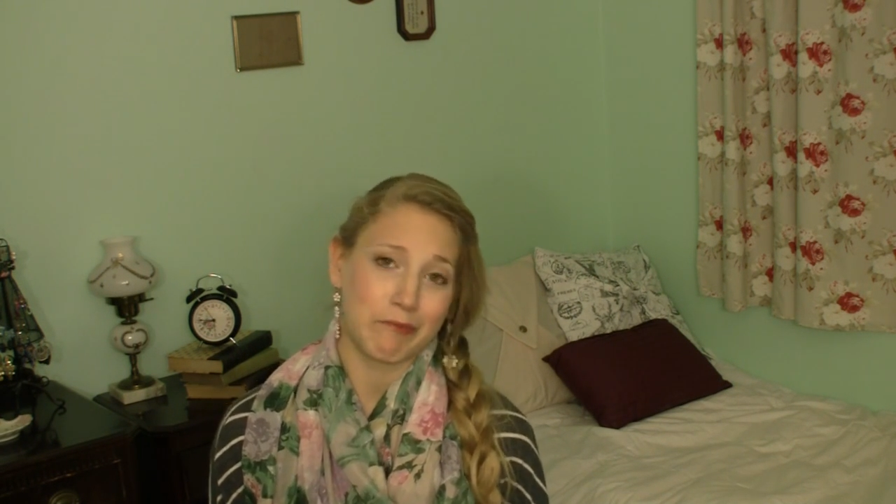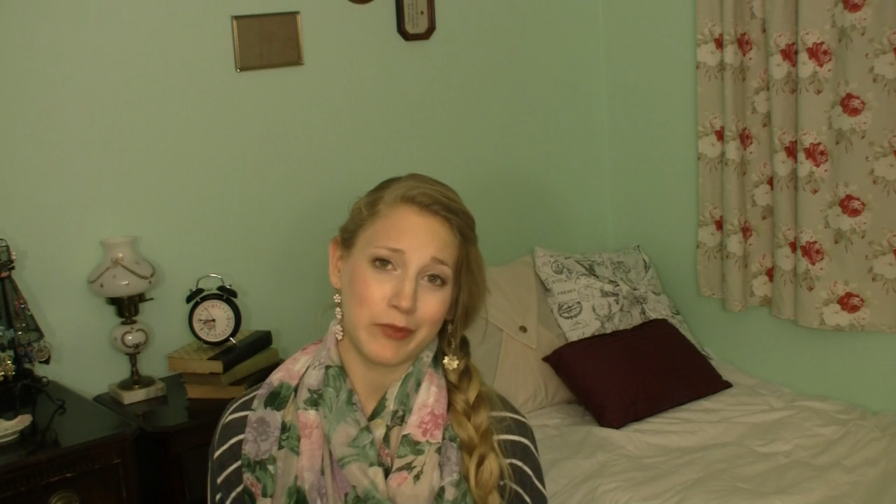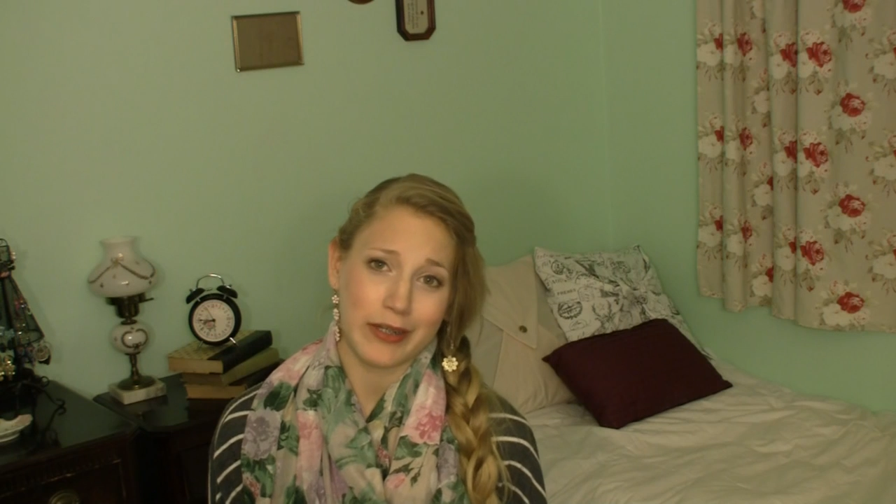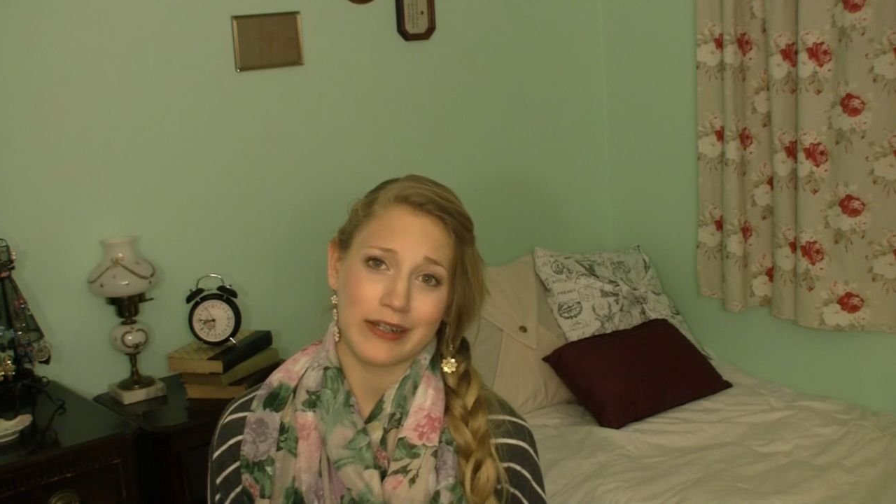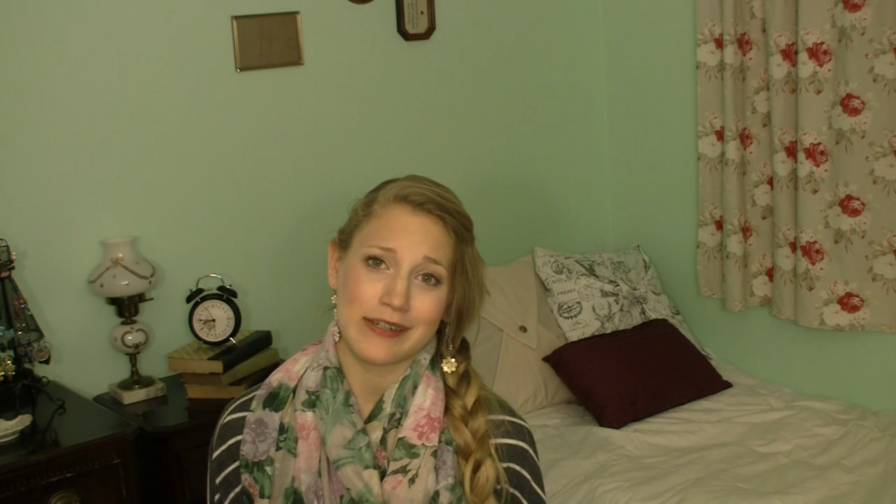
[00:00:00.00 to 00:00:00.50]

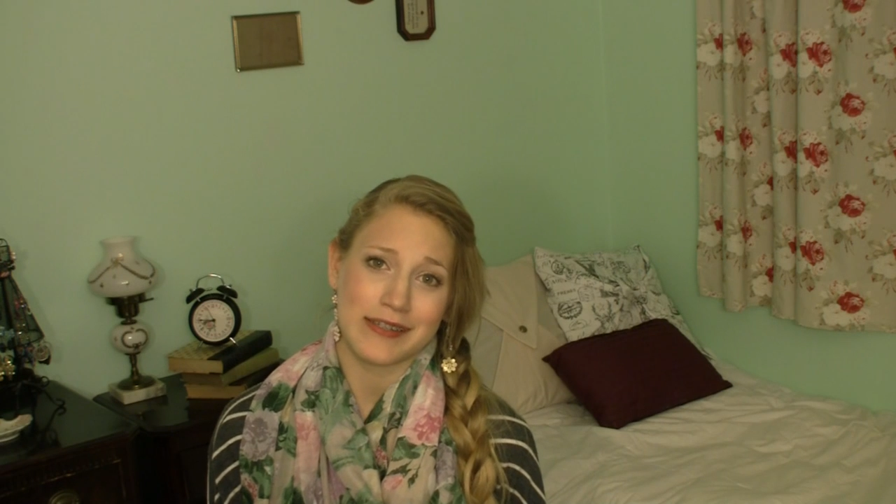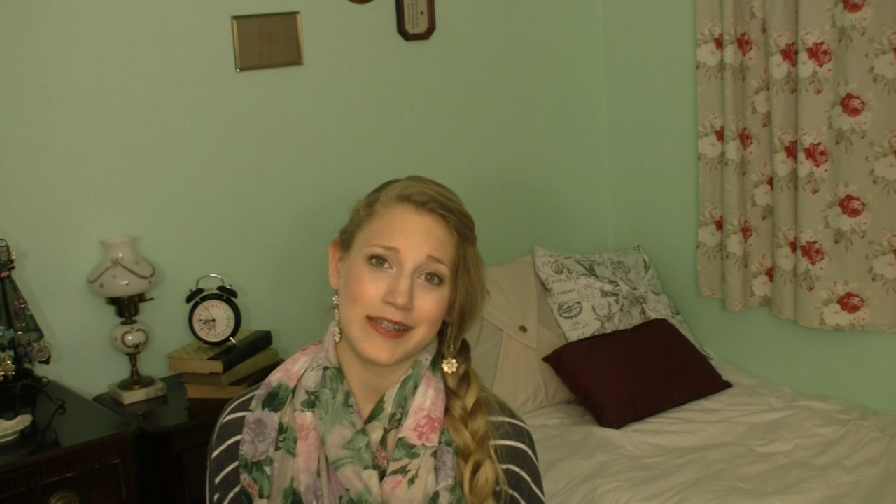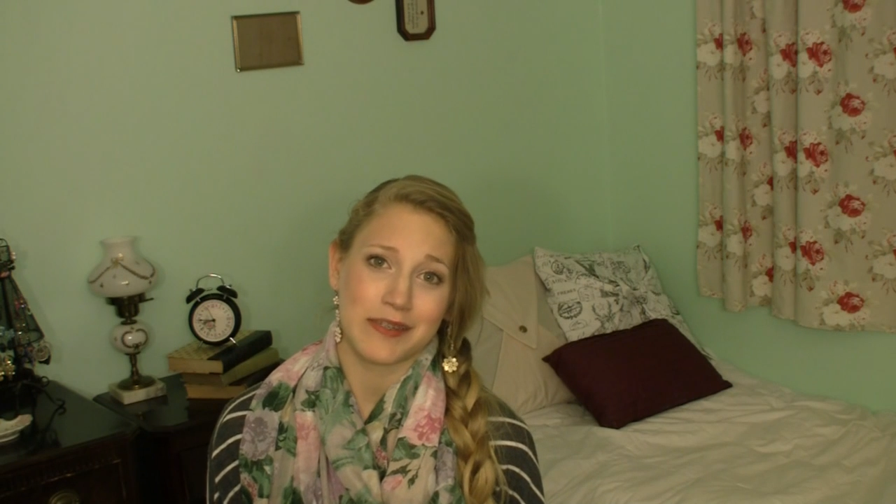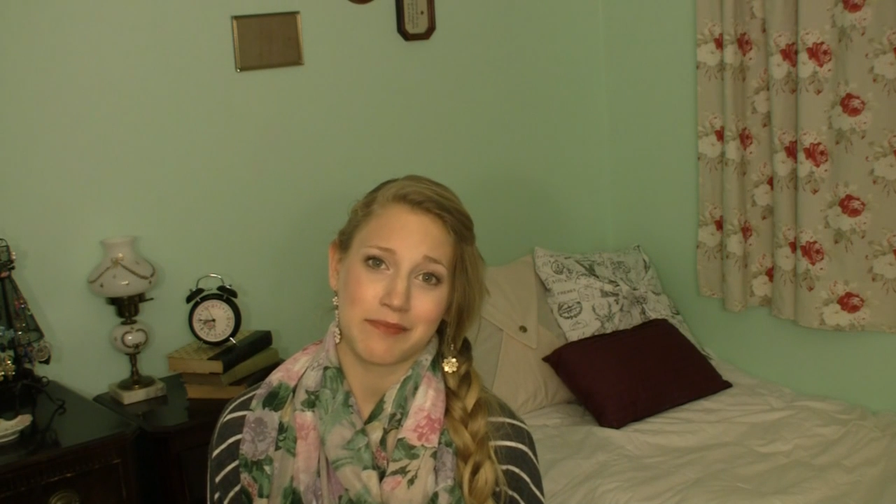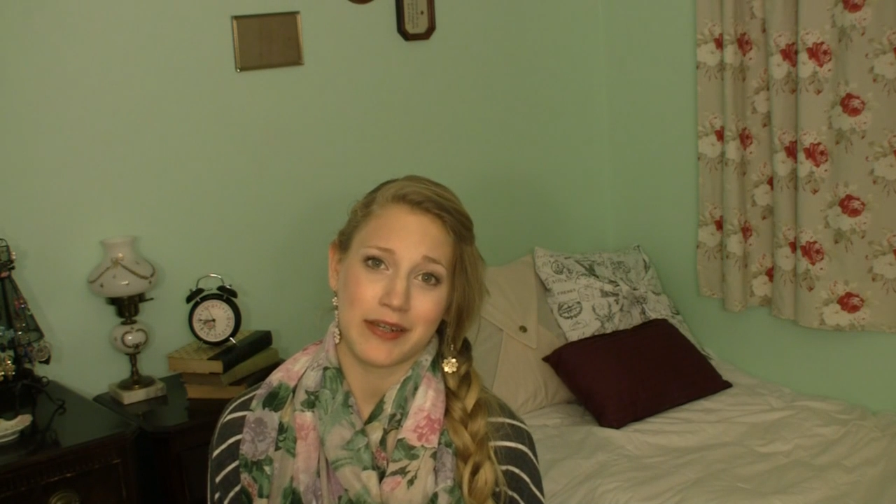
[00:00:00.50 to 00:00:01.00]
pretty nice
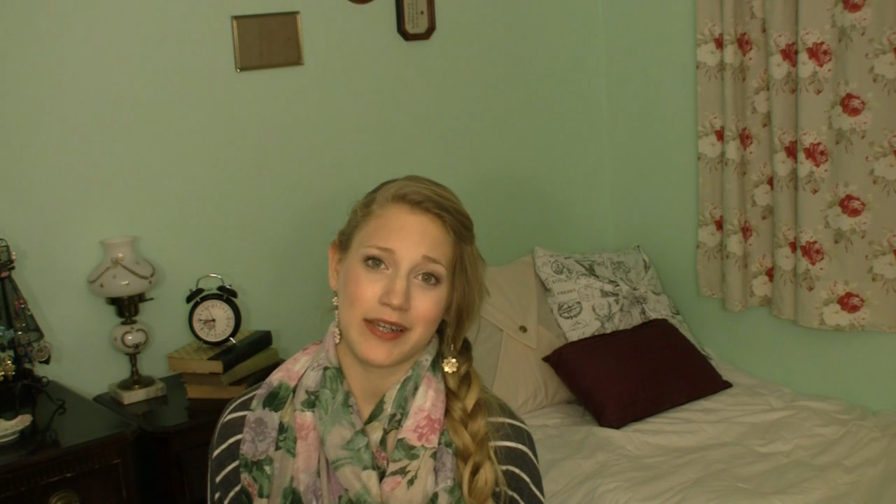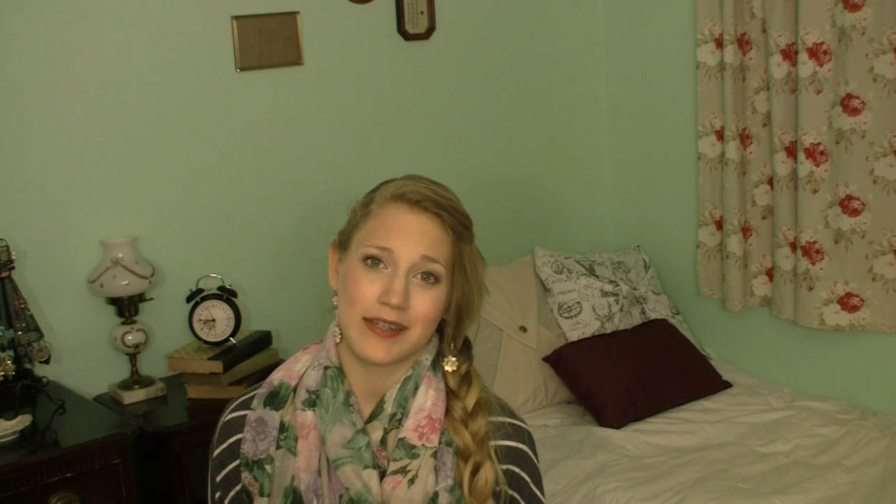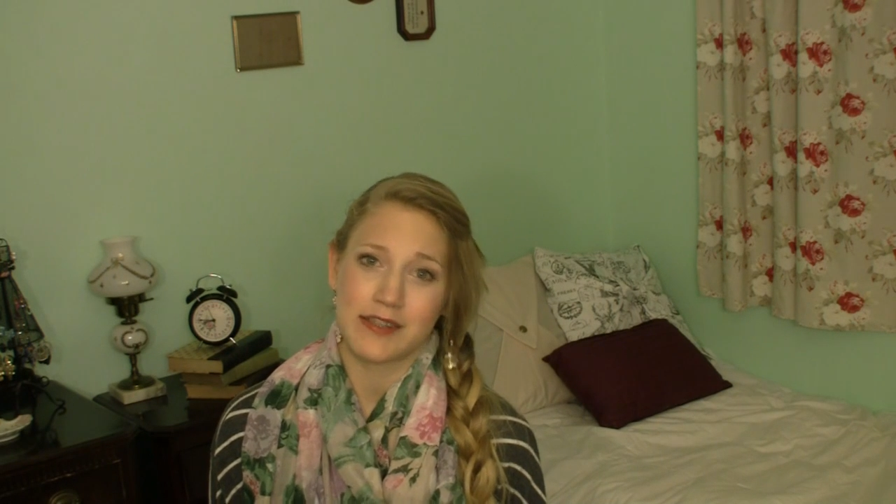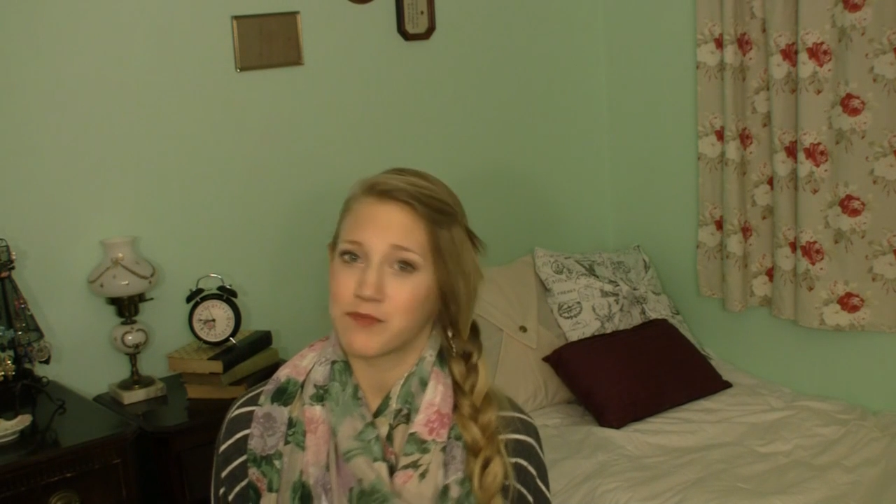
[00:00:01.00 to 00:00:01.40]
experience,